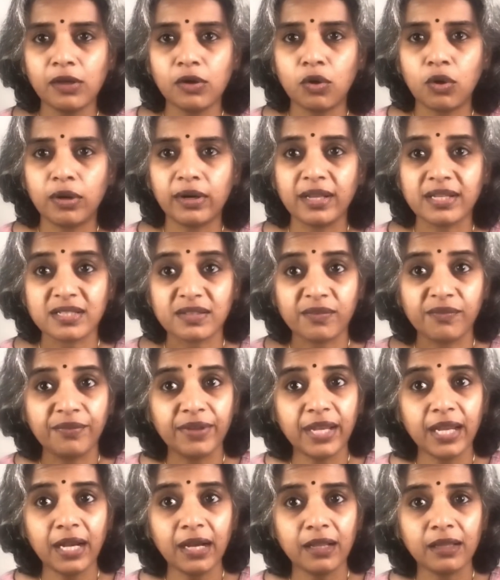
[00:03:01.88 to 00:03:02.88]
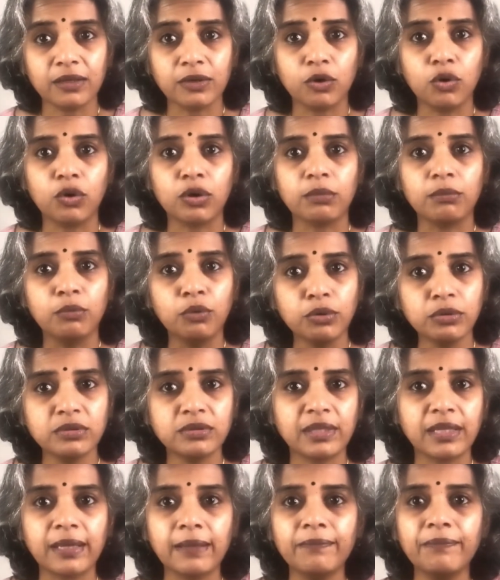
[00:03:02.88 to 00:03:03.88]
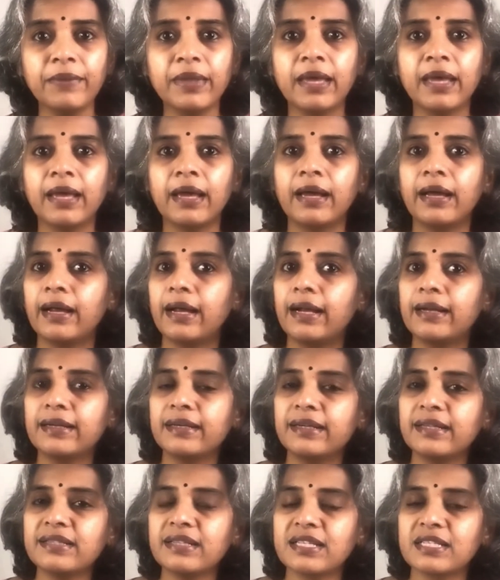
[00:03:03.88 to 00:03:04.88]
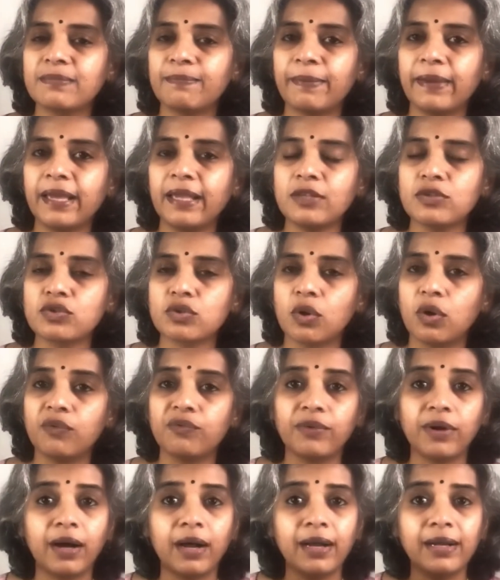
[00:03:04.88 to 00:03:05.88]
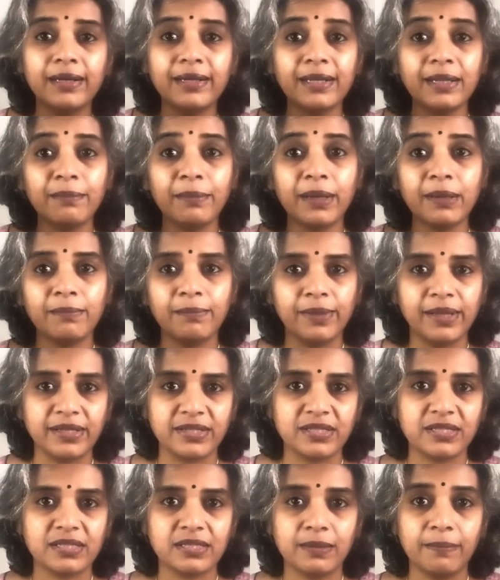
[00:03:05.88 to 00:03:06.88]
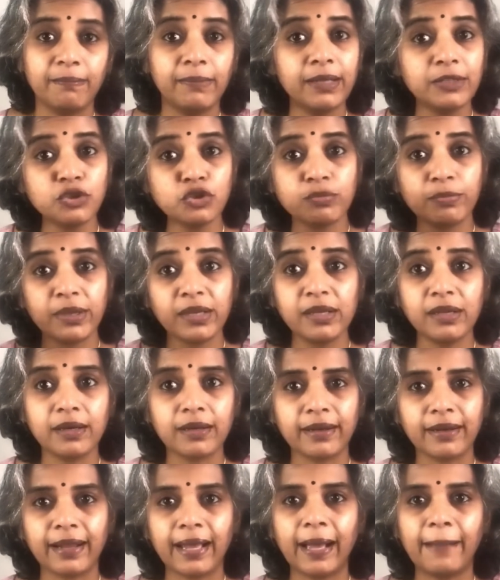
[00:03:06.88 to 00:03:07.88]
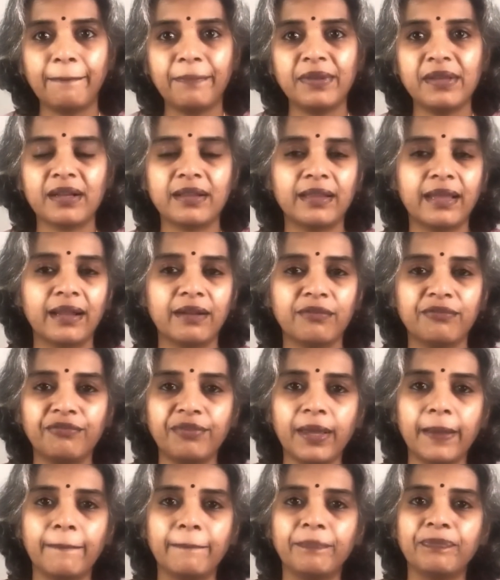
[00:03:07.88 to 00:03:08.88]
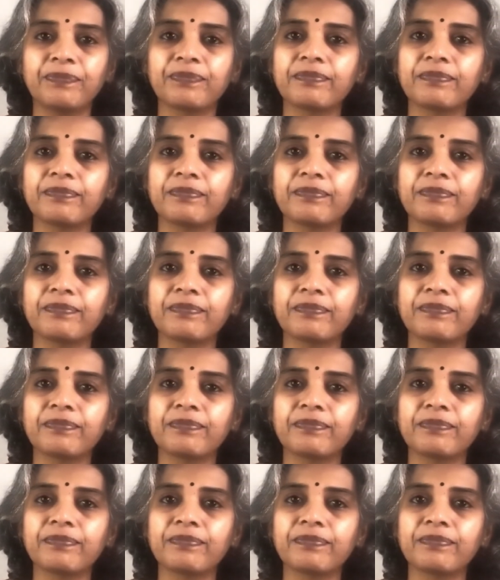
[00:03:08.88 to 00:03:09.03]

called as Veeda or Mukti, and it is a space of ultimate bliss, much bigger and happier than fame.